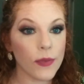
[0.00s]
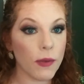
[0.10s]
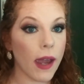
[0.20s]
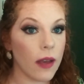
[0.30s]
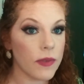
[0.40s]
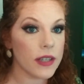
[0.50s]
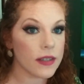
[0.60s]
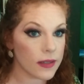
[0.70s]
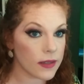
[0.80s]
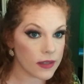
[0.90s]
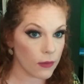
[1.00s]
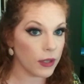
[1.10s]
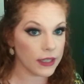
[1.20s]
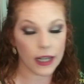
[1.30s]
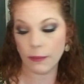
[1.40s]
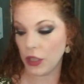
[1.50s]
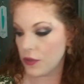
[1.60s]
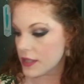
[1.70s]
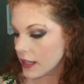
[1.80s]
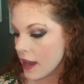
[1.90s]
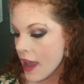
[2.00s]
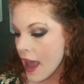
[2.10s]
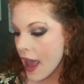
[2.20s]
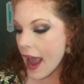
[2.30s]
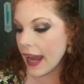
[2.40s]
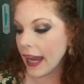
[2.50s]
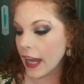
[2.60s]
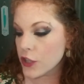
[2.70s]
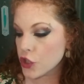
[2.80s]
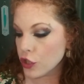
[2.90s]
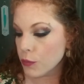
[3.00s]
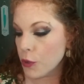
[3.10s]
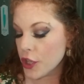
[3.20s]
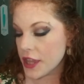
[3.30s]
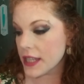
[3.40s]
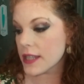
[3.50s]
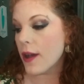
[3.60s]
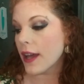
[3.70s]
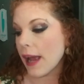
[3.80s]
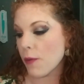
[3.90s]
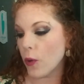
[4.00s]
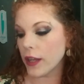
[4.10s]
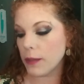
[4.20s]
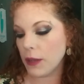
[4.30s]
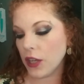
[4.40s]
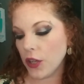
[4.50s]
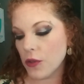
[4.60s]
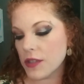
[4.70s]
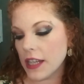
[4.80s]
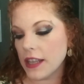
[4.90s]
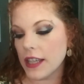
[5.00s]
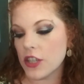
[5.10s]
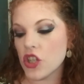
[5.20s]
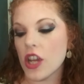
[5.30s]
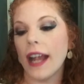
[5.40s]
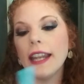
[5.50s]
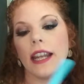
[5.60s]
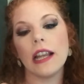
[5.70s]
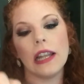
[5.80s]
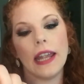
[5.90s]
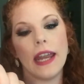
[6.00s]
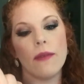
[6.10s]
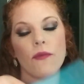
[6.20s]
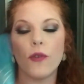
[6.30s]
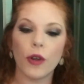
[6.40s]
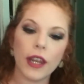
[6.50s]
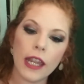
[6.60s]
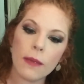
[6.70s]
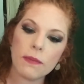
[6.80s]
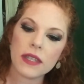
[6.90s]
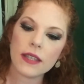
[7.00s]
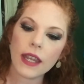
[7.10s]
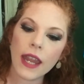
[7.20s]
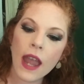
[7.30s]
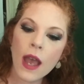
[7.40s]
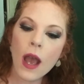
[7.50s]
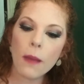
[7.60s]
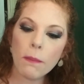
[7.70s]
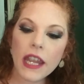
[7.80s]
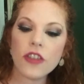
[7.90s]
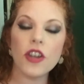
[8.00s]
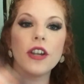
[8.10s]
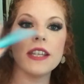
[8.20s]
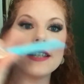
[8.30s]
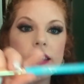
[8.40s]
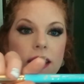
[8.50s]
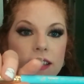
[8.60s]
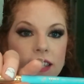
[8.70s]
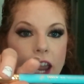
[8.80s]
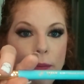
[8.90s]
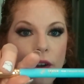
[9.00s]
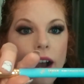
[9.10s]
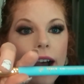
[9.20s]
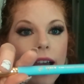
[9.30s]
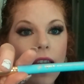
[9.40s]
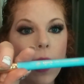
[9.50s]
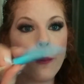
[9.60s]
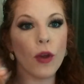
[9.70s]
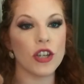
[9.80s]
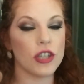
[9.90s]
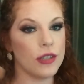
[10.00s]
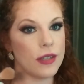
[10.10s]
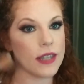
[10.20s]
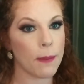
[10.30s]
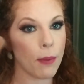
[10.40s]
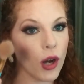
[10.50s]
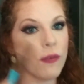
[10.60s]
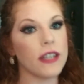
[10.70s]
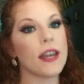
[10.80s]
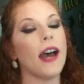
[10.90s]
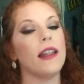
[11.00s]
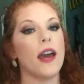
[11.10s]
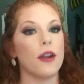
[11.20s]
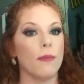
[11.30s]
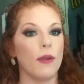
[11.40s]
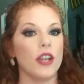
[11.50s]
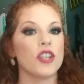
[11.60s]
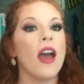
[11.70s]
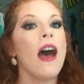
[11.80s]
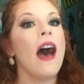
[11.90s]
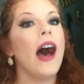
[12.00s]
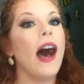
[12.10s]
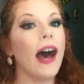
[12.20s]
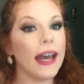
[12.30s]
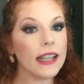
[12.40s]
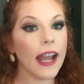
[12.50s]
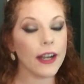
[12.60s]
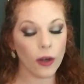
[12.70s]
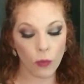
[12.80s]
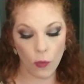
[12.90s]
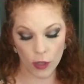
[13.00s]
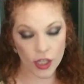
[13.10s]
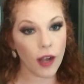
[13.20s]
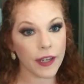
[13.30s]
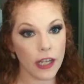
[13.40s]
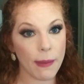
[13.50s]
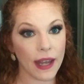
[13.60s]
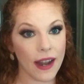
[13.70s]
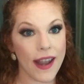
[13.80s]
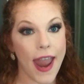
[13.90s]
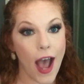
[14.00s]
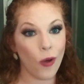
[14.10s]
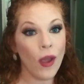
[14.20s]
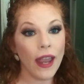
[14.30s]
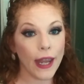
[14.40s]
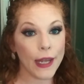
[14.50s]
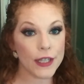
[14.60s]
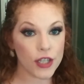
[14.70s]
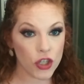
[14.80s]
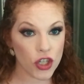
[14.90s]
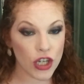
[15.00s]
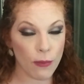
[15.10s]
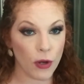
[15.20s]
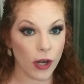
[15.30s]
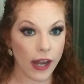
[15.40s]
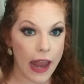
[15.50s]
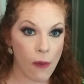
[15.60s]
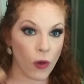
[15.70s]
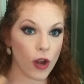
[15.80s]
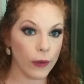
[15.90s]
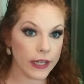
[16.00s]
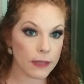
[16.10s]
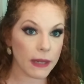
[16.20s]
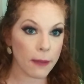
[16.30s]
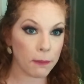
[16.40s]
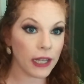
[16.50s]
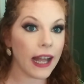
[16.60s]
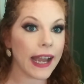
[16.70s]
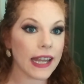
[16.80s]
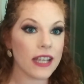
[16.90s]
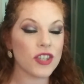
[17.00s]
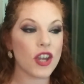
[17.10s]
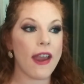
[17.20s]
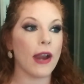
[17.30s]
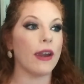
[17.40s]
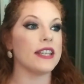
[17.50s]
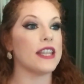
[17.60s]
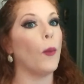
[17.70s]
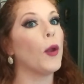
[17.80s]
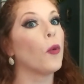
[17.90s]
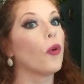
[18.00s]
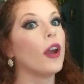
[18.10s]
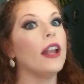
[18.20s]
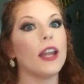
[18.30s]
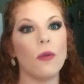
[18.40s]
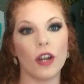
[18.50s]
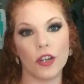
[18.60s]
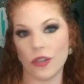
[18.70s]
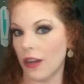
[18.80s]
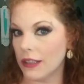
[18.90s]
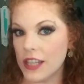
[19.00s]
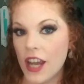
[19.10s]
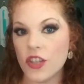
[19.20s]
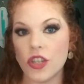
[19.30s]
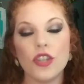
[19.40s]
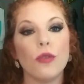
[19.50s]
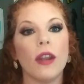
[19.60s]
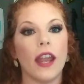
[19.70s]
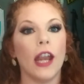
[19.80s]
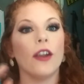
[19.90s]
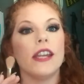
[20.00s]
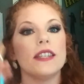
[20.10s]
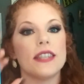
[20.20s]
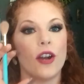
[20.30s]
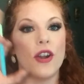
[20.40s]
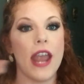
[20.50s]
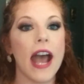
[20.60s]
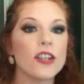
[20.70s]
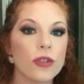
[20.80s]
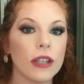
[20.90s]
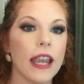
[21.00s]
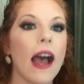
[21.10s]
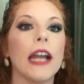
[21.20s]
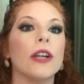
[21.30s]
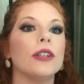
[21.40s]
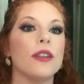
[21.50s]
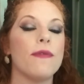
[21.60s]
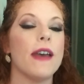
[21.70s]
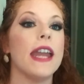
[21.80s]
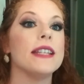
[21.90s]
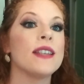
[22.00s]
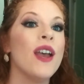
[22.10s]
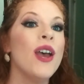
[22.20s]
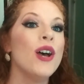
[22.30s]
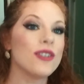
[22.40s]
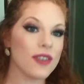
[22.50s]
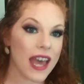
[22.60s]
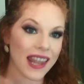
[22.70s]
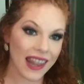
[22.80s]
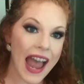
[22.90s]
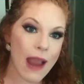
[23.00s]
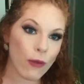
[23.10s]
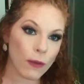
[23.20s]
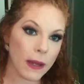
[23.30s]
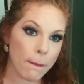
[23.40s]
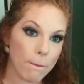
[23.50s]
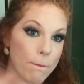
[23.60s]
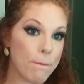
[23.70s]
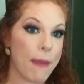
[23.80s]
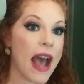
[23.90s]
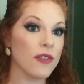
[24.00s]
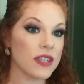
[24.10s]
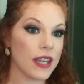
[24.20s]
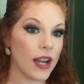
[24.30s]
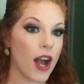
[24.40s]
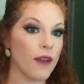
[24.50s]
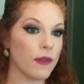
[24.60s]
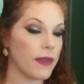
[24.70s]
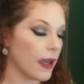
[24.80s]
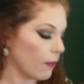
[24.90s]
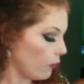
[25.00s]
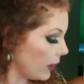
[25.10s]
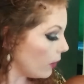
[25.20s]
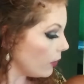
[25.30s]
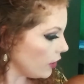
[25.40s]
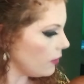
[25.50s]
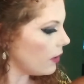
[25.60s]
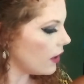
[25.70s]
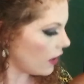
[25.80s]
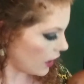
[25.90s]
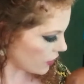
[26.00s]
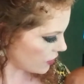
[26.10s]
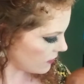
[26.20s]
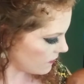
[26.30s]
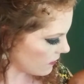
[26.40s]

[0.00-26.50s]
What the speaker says: If you have this, this is the one that I'm using. And to put this on, I'm going to be using the Shining Glam for Ipsy B36 Tapered Highlight Brush. This is a perfect highlighter brush. Highlighter, when we're talking about it now, is shimmery, and we're going to be applying this to areas that we really want to draw attention to, in areas that are naturally higher on the face, so that light would be bouncing off of them. Will you hush?